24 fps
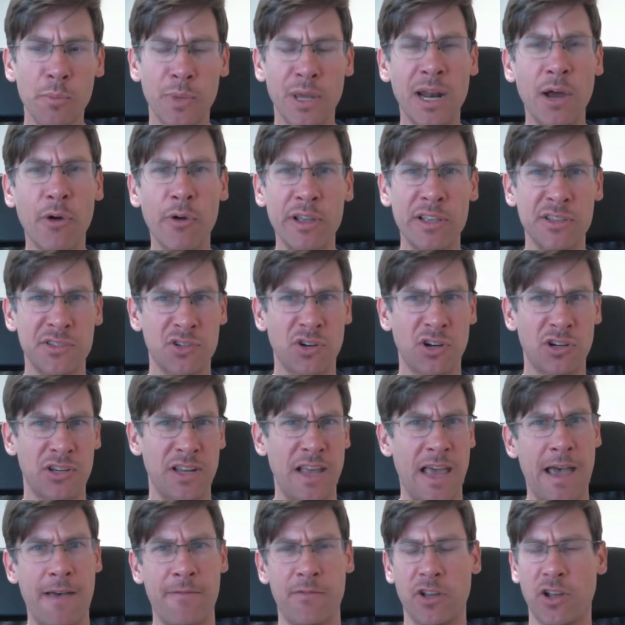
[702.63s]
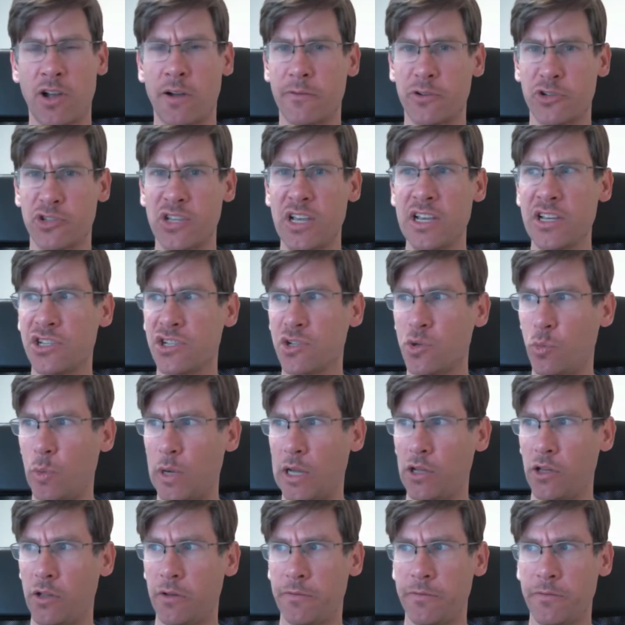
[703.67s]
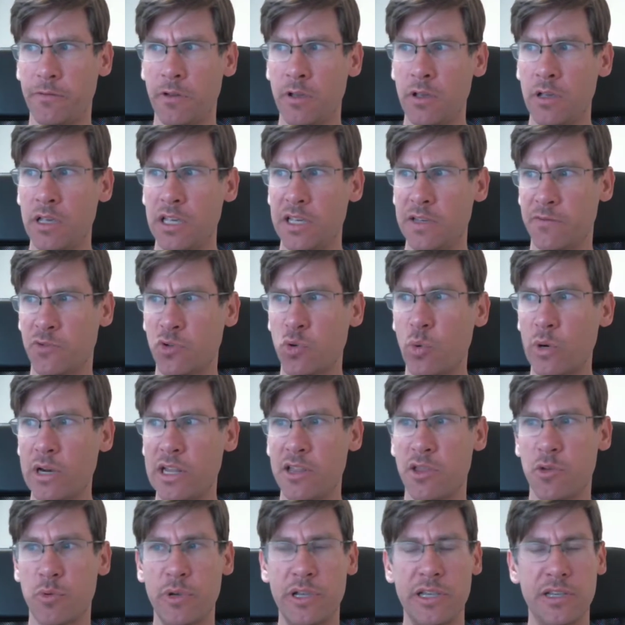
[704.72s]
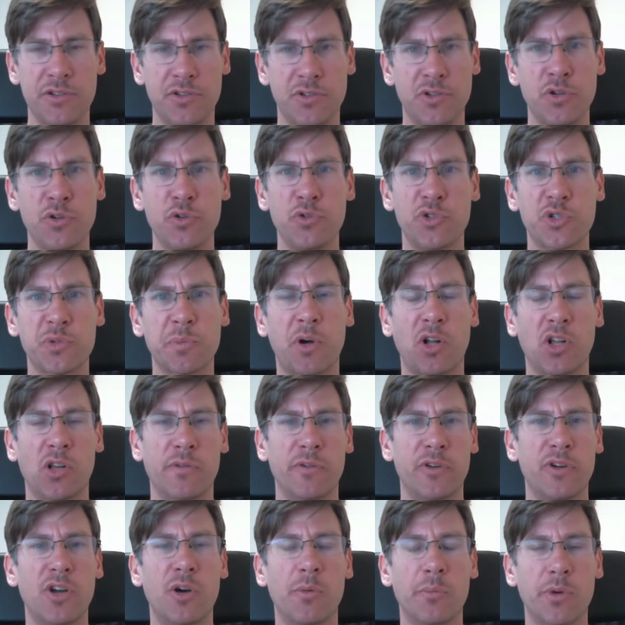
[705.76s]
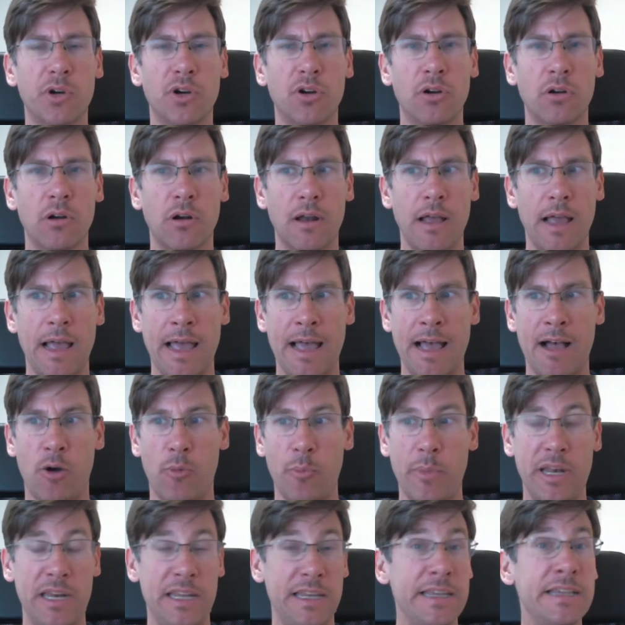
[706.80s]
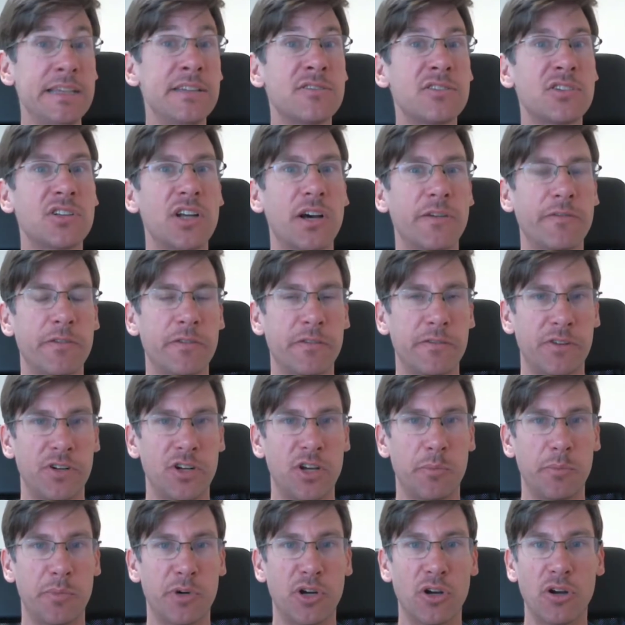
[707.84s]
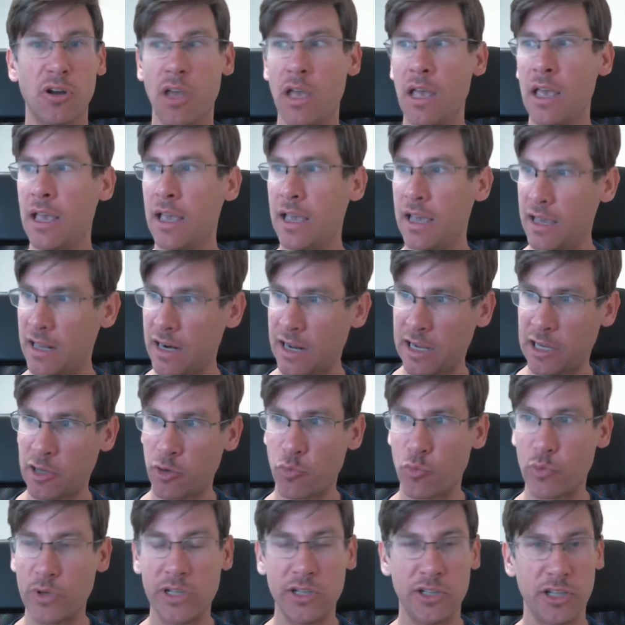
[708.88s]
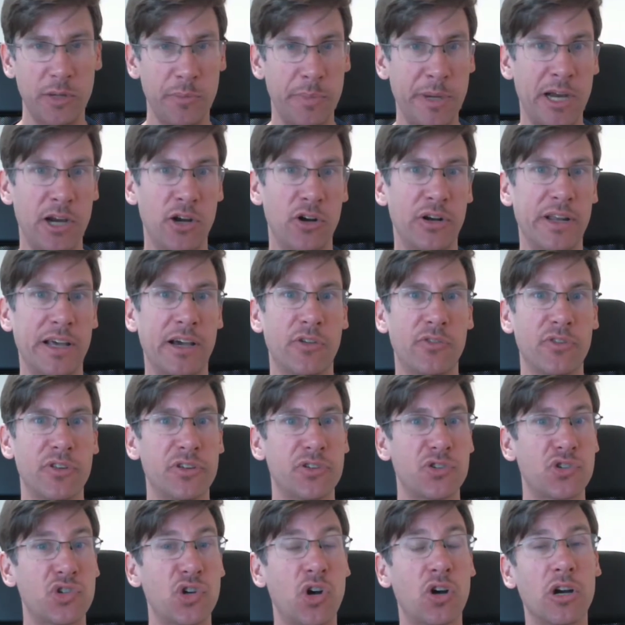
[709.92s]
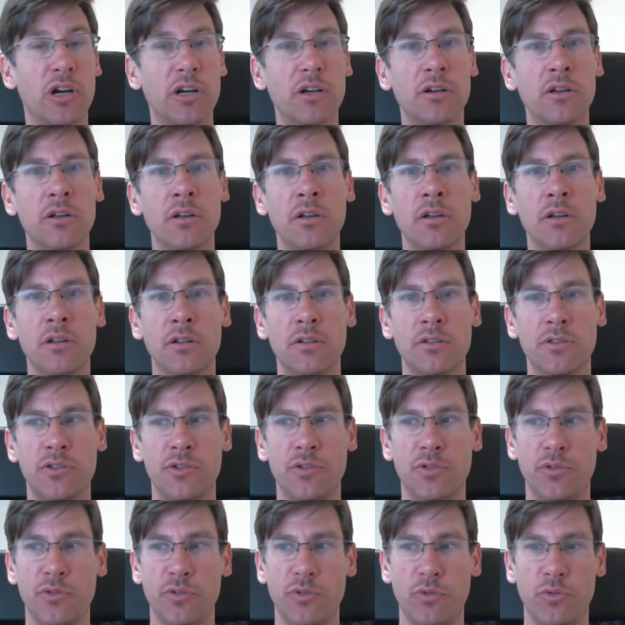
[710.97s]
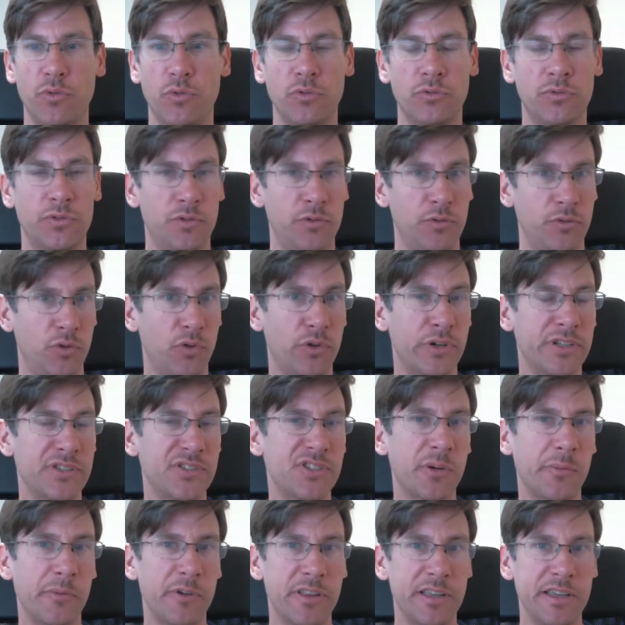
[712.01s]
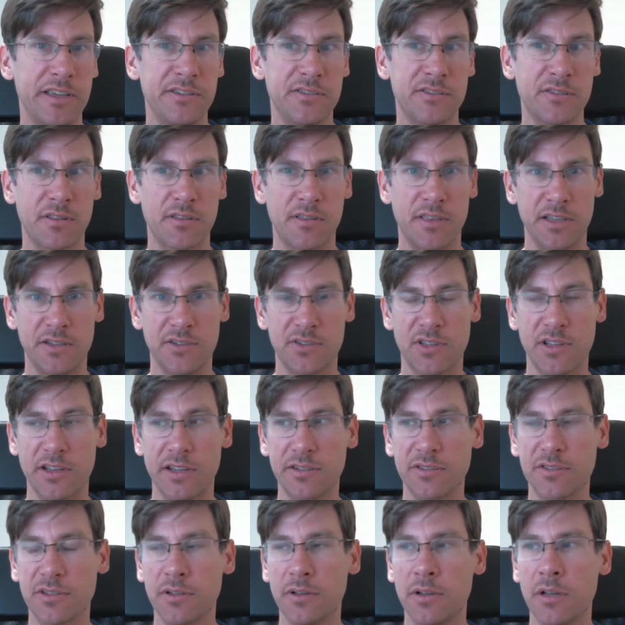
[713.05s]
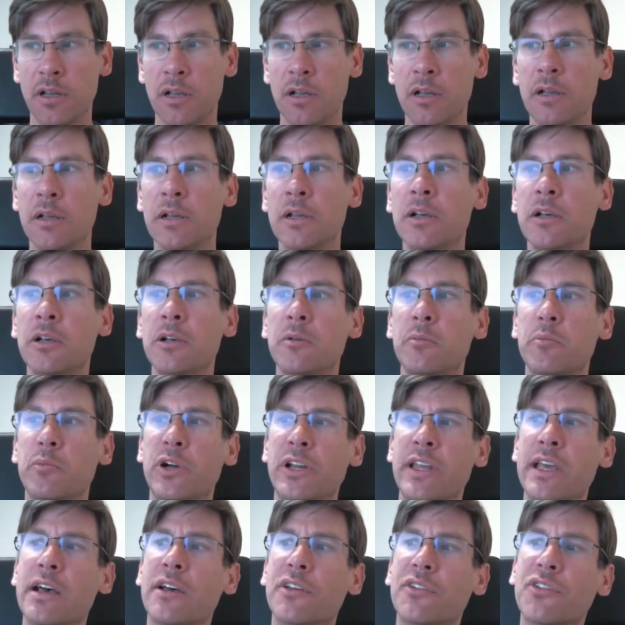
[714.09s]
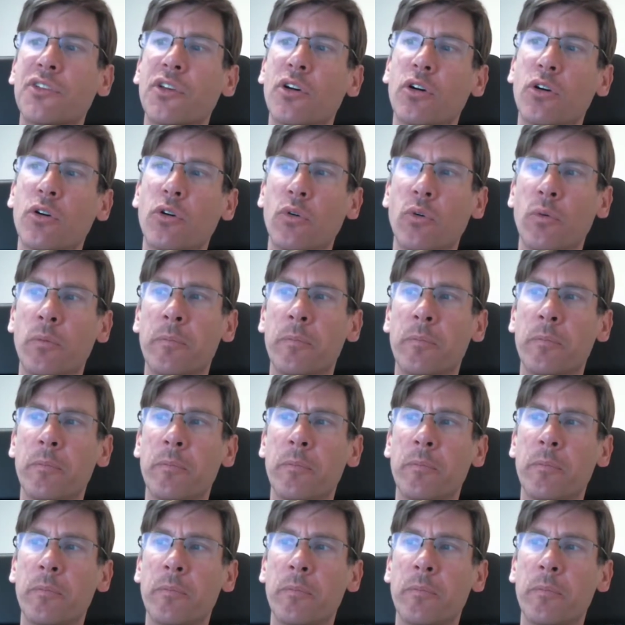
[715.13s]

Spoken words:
But now I can start to have the conversation, well, if 23 is too small of a number, how many is enough of a number? And I can really pare down this chart to look at some of these things. But yeah, so